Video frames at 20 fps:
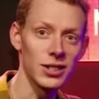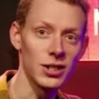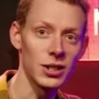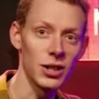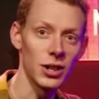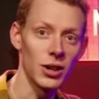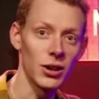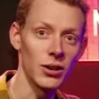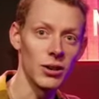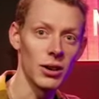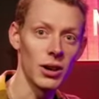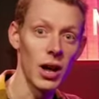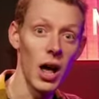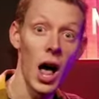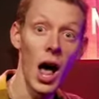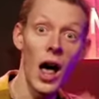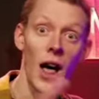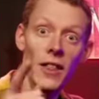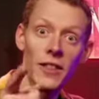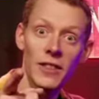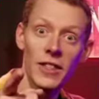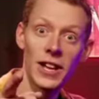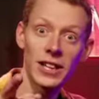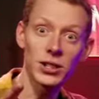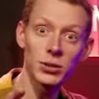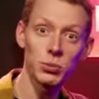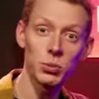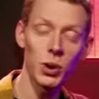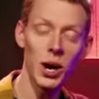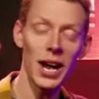show.
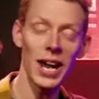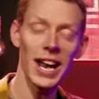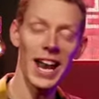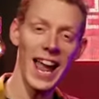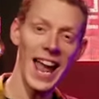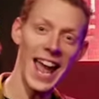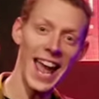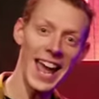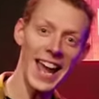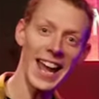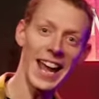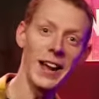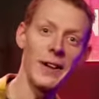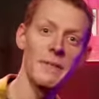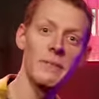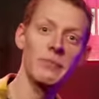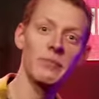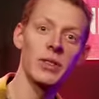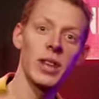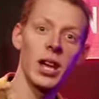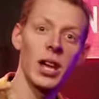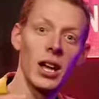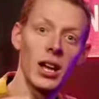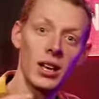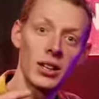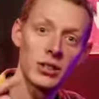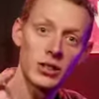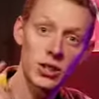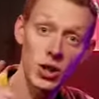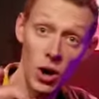That's right. Hey.
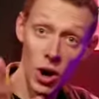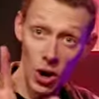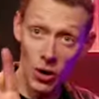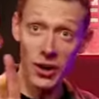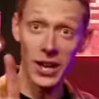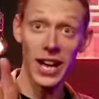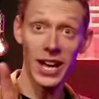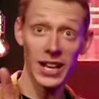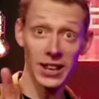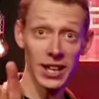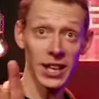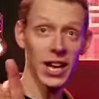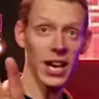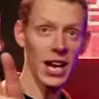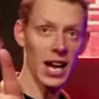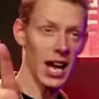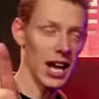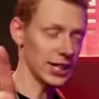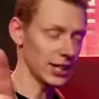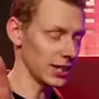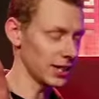So, okay, I think I got